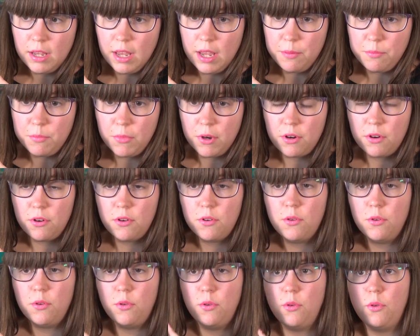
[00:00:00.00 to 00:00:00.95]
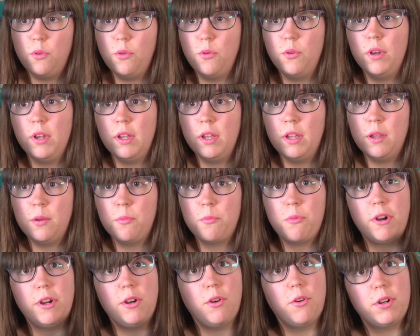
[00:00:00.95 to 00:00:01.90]
a mother who
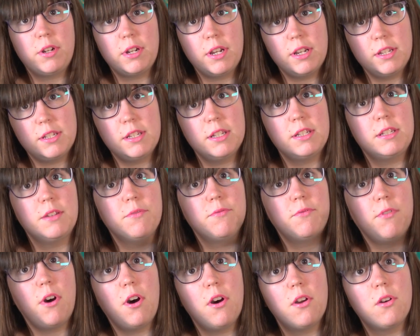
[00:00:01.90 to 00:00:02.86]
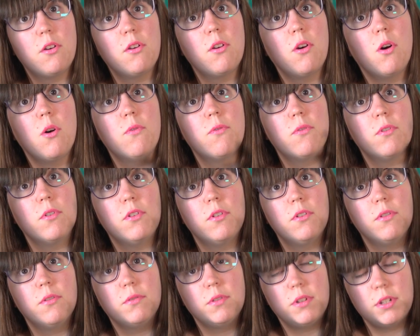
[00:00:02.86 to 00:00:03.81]
prioritizes the father
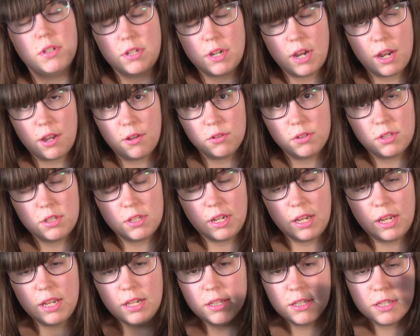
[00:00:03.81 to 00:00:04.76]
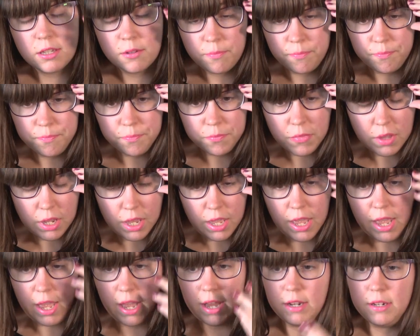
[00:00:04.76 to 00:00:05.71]
over the child's needs.
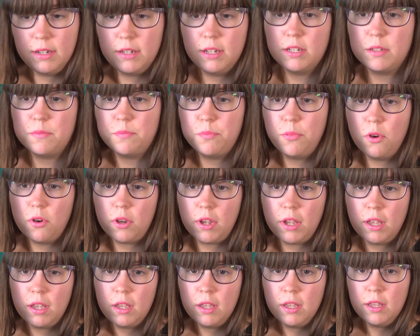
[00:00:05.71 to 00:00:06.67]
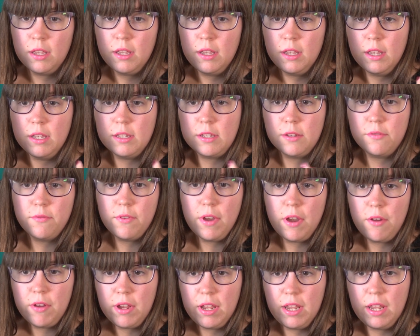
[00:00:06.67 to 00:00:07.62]
And this book is a
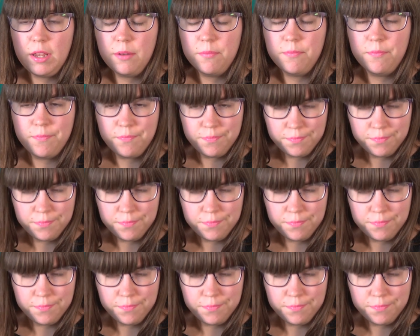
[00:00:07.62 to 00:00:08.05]
very